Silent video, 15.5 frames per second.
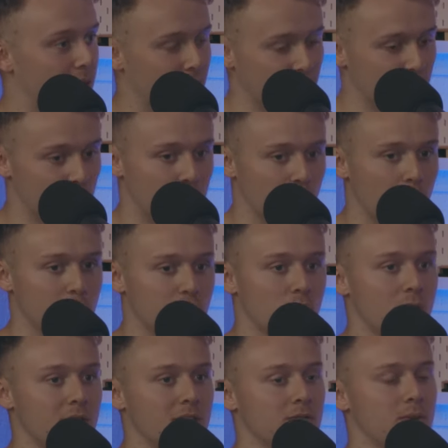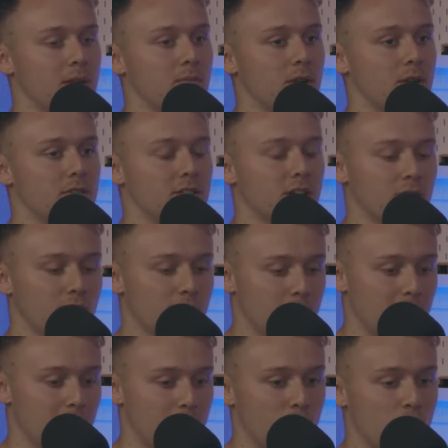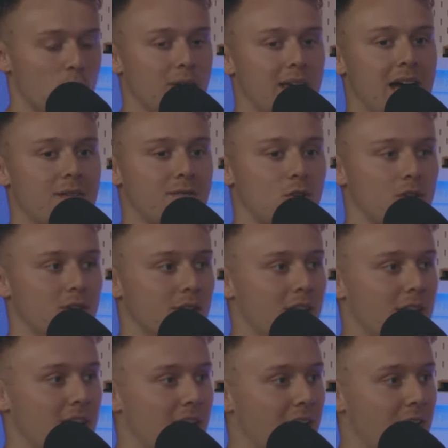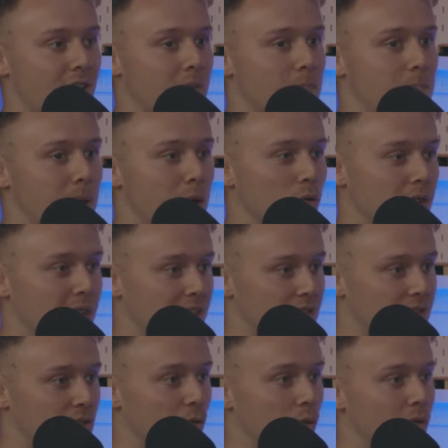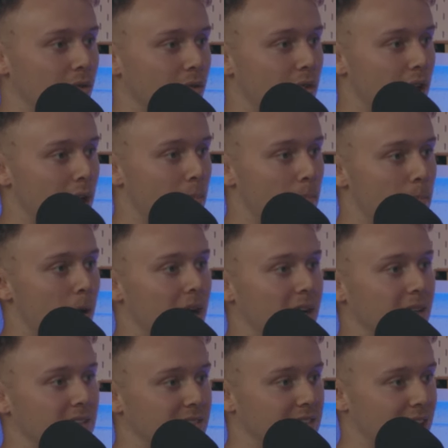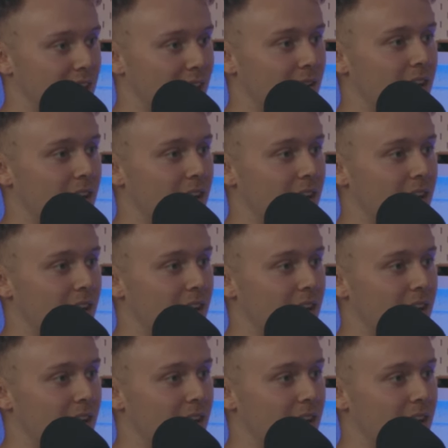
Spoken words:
And it's from talking to people like yourself, from people we have on, have like built this sort of mindset.